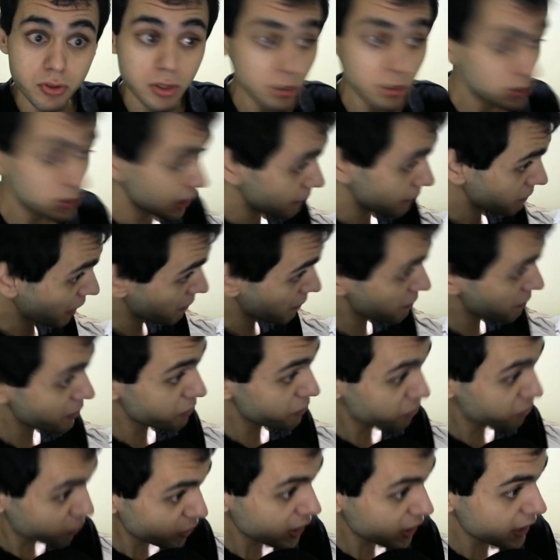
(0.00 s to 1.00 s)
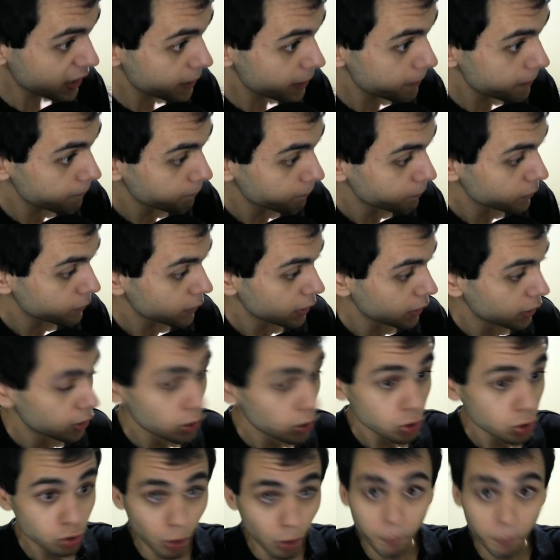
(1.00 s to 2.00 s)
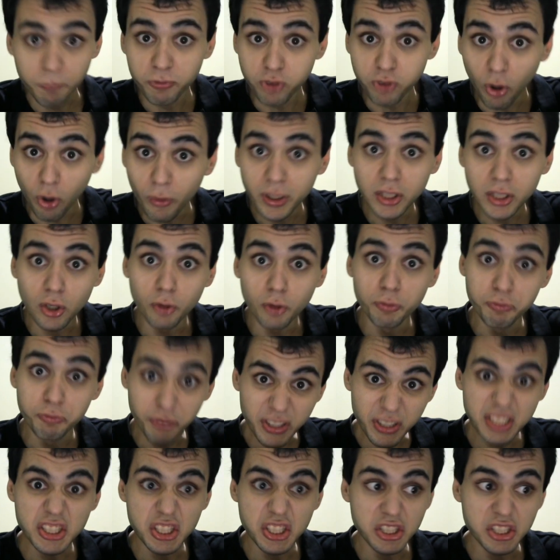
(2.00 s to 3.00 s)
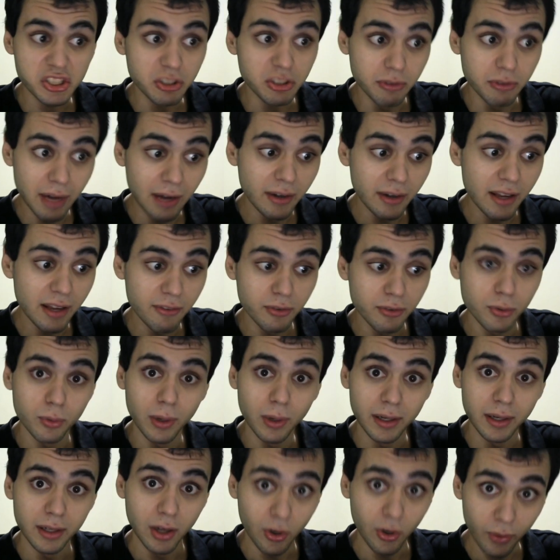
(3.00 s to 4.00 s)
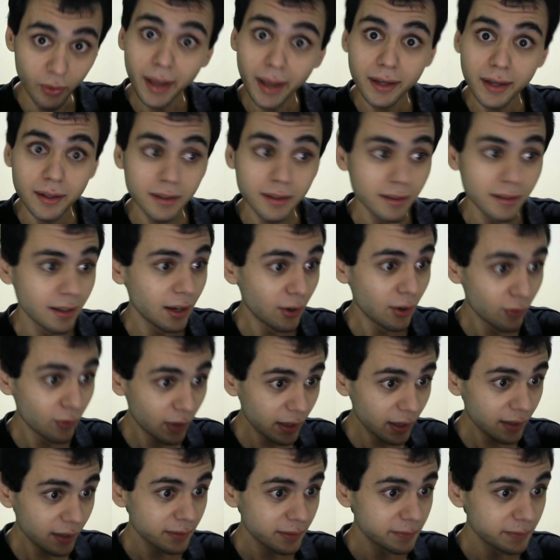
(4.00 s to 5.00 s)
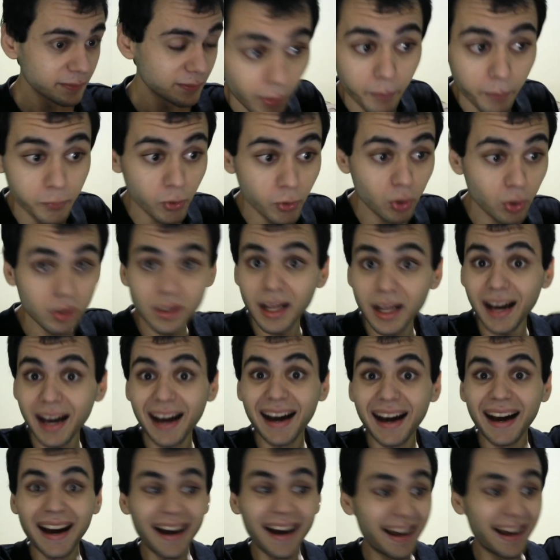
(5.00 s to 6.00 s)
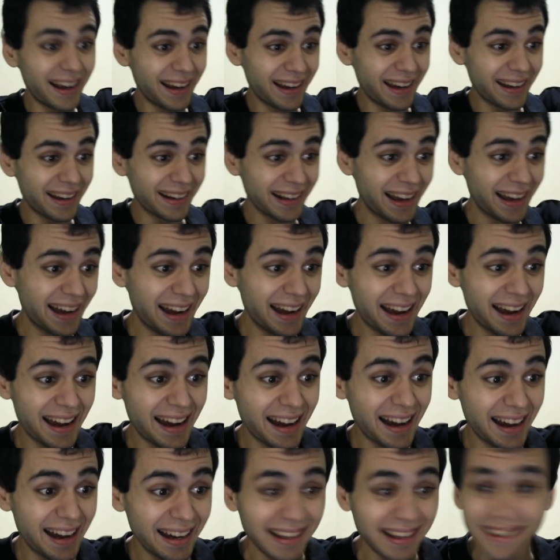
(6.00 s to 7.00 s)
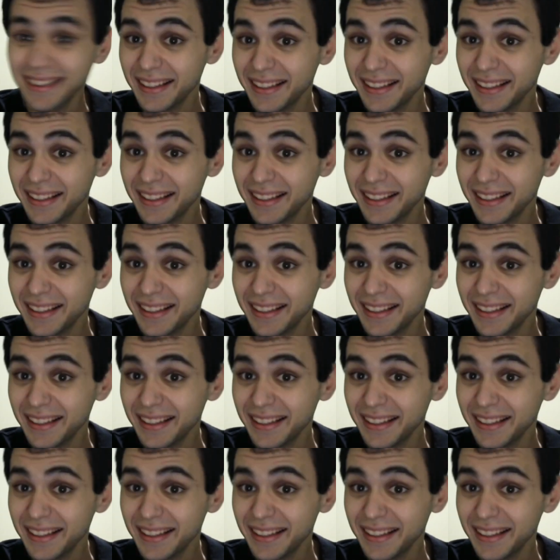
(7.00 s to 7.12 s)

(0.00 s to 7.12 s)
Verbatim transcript: Step number three stop throwing your feces around everyone. All right? All right? Mjolnir! Ha!